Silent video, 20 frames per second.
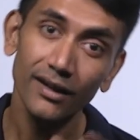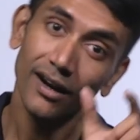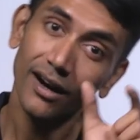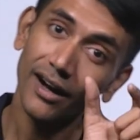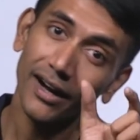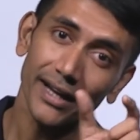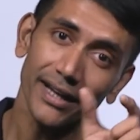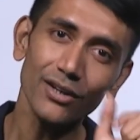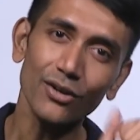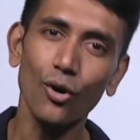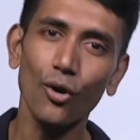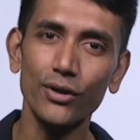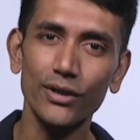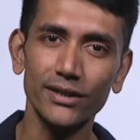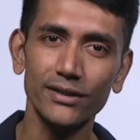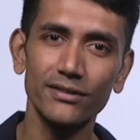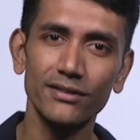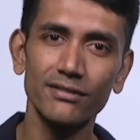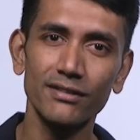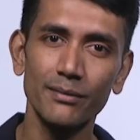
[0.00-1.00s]
Again cot
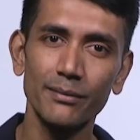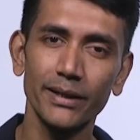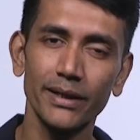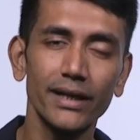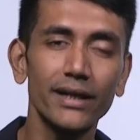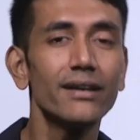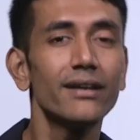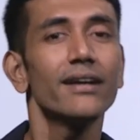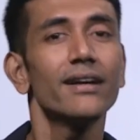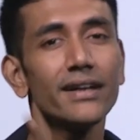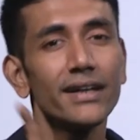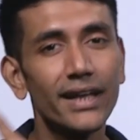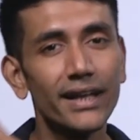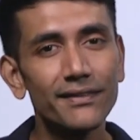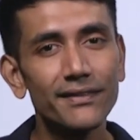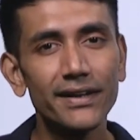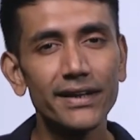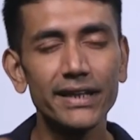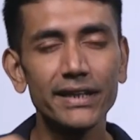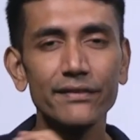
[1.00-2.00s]
x is remaining. Take
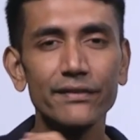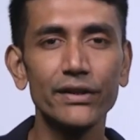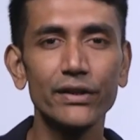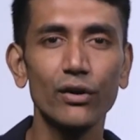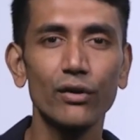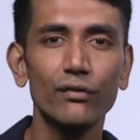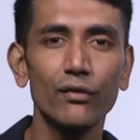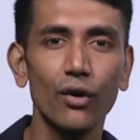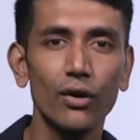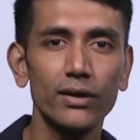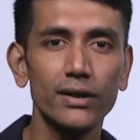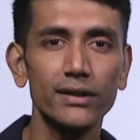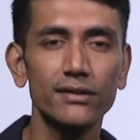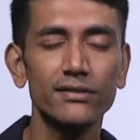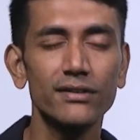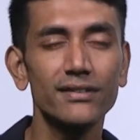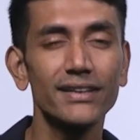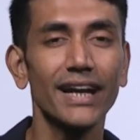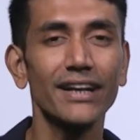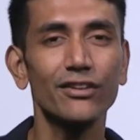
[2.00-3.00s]
the derivative of cot x.
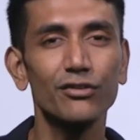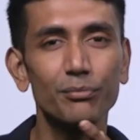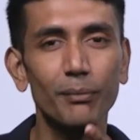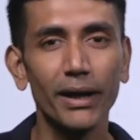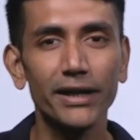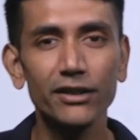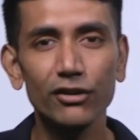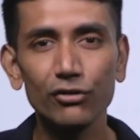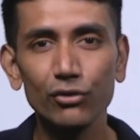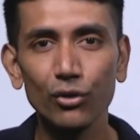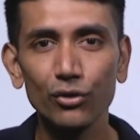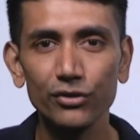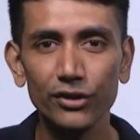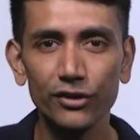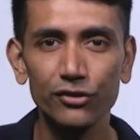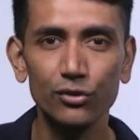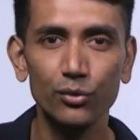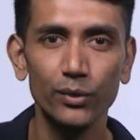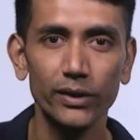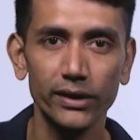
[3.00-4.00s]
That is minus cos
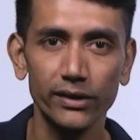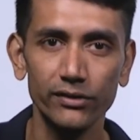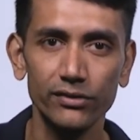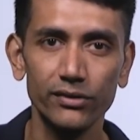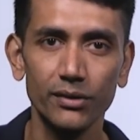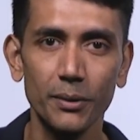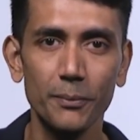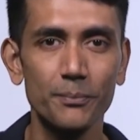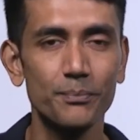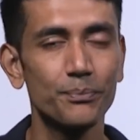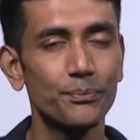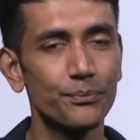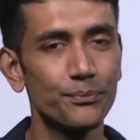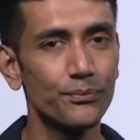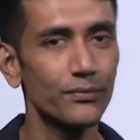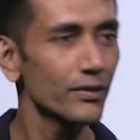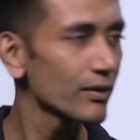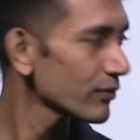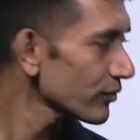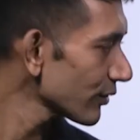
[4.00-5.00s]
x square x.
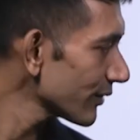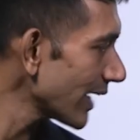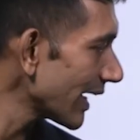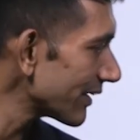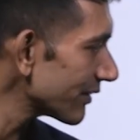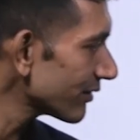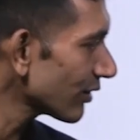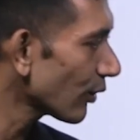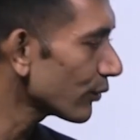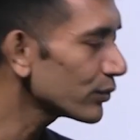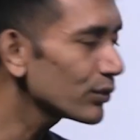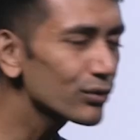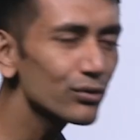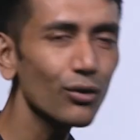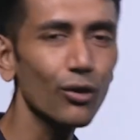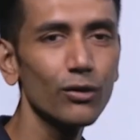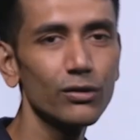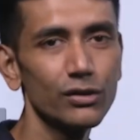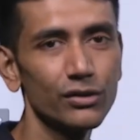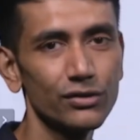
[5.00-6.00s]
So that is how you
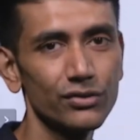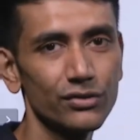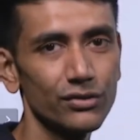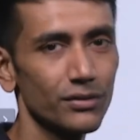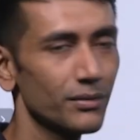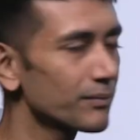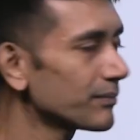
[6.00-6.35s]
solve this.